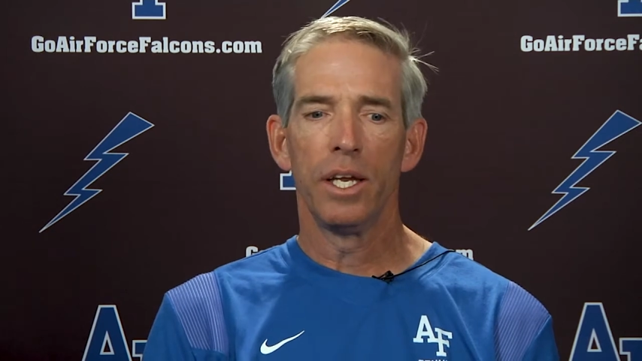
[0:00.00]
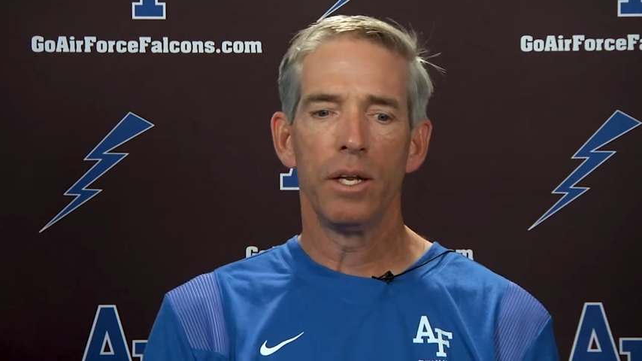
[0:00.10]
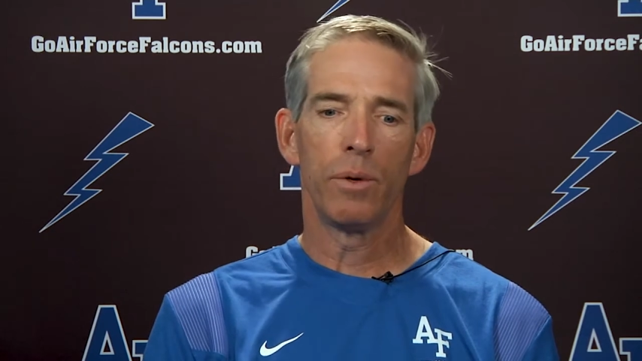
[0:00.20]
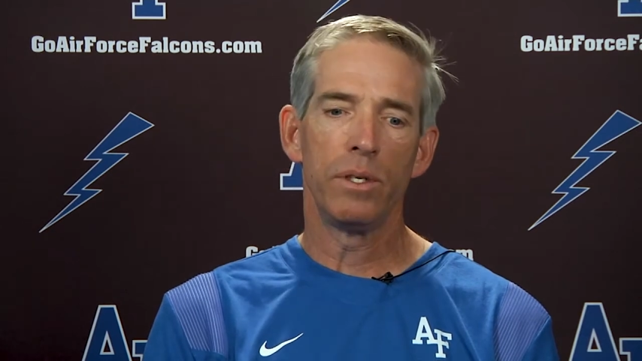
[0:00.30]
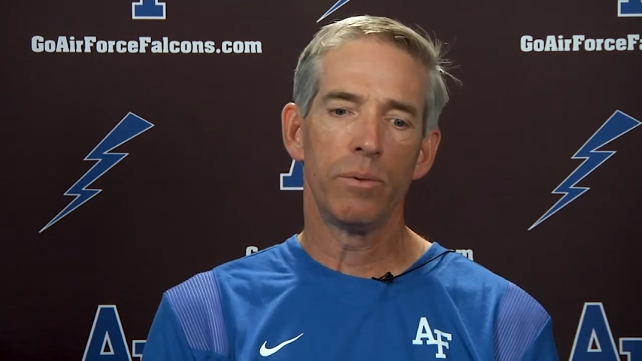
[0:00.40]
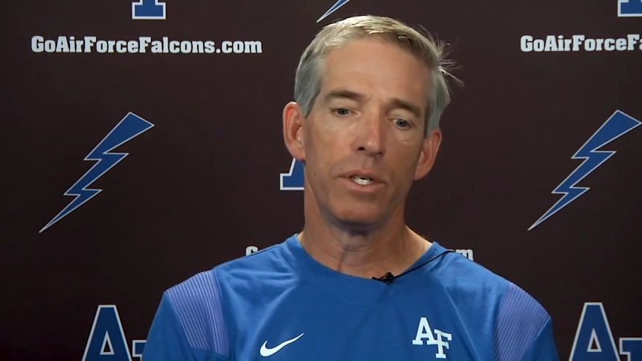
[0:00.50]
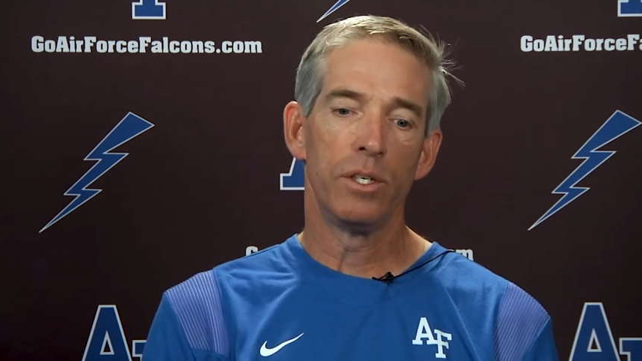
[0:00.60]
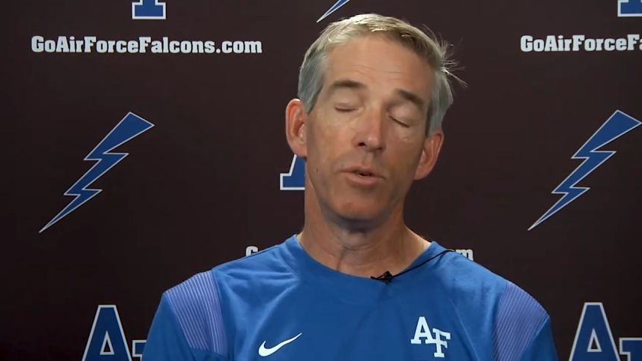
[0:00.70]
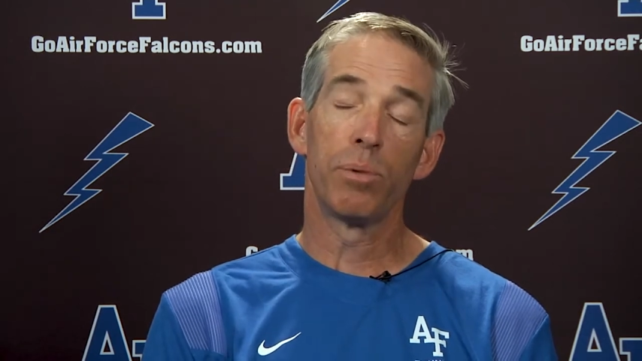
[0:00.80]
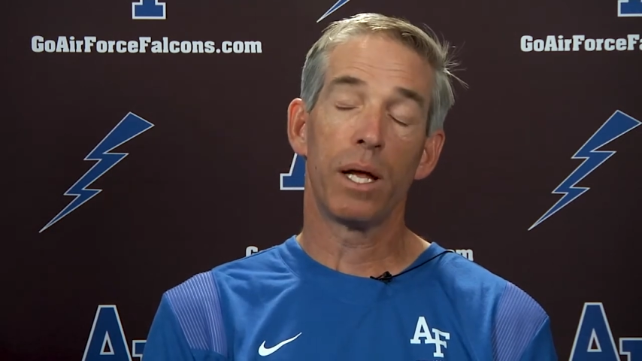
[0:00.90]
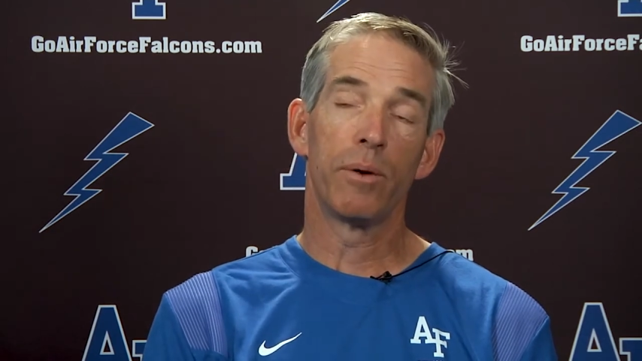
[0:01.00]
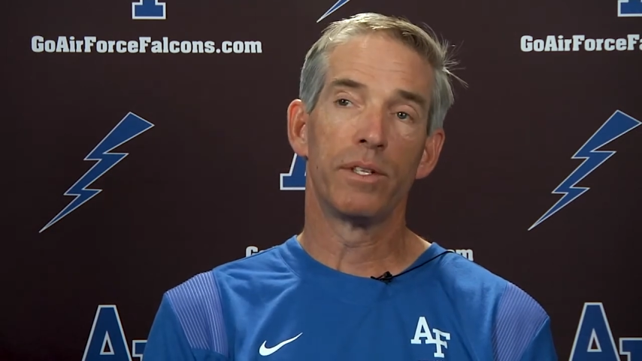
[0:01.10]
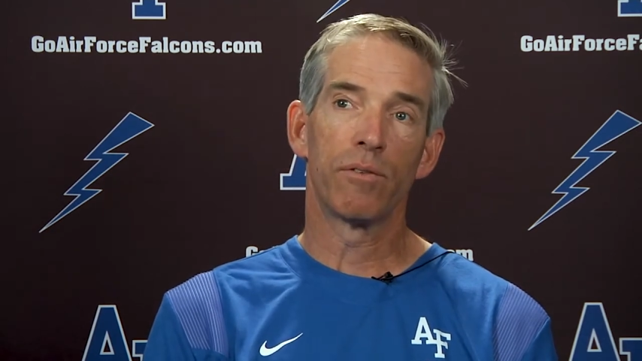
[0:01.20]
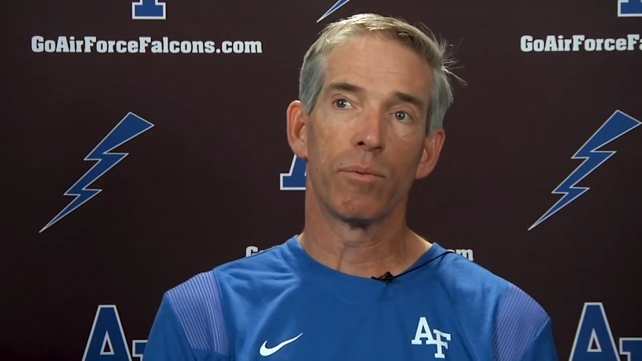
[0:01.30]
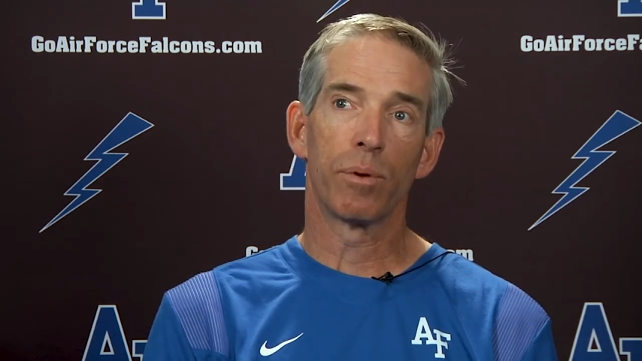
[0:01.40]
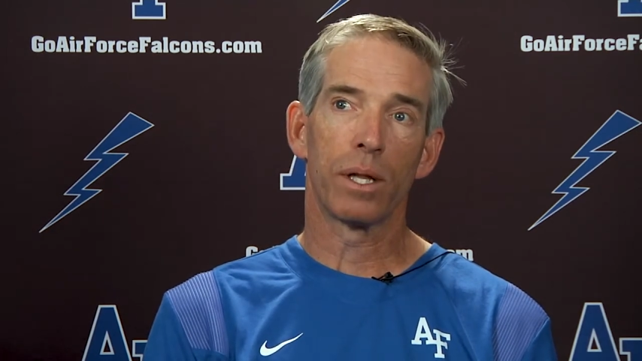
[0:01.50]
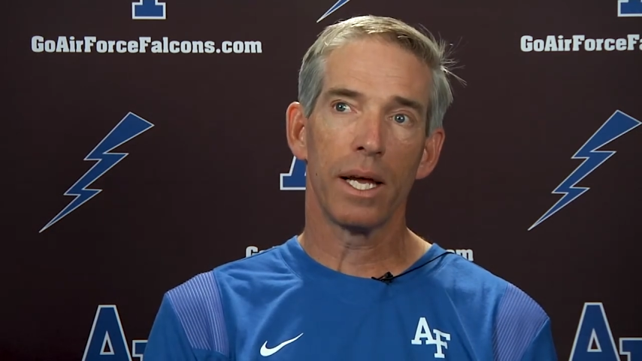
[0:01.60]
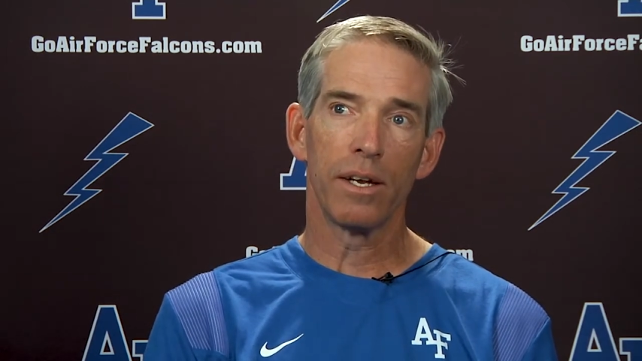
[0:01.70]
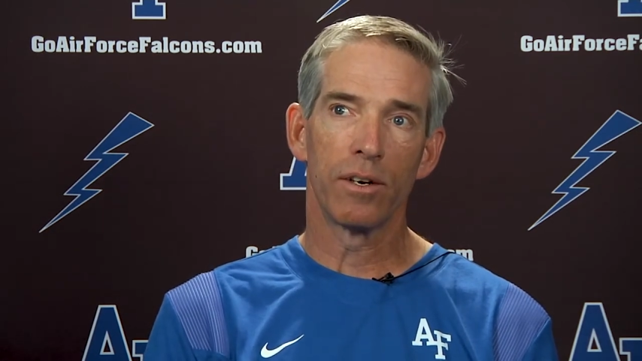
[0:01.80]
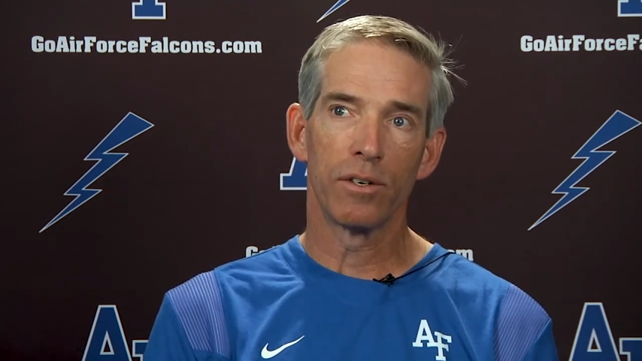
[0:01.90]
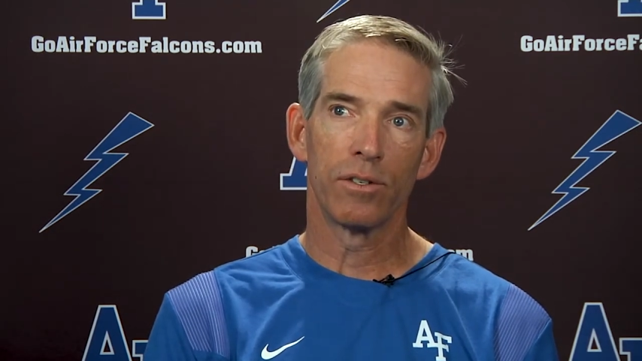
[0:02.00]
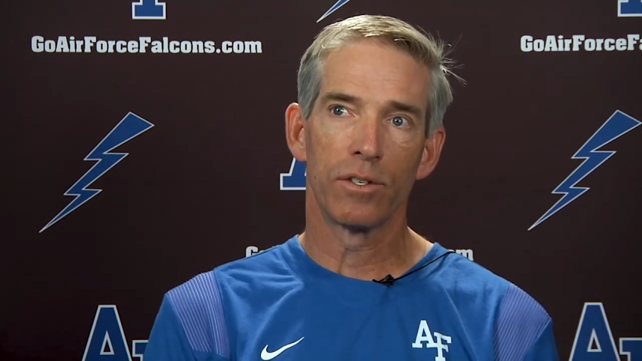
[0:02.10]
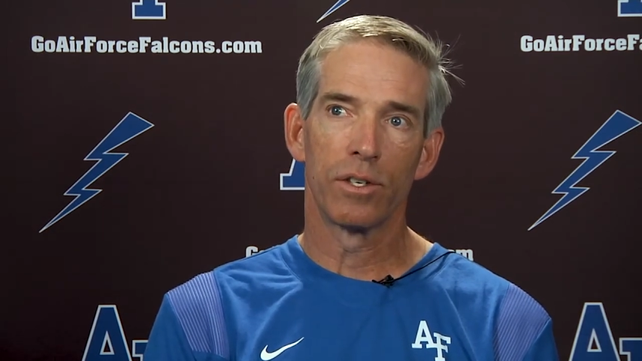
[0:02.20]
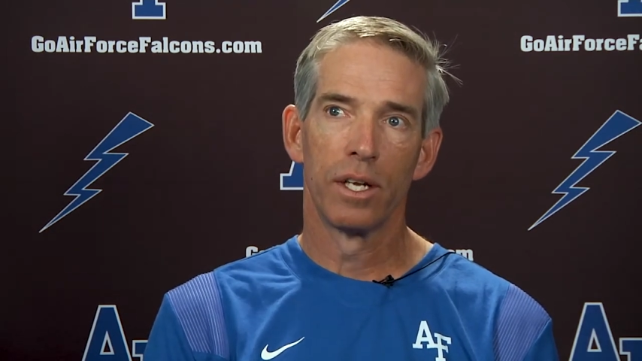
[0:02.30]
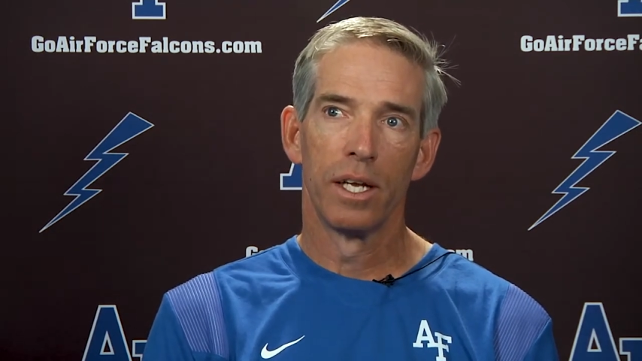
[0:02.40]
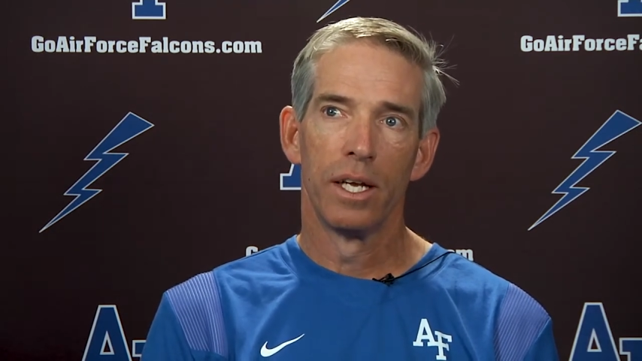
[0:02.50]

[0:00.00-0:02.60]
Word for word: You know, when you, when you do play with different players,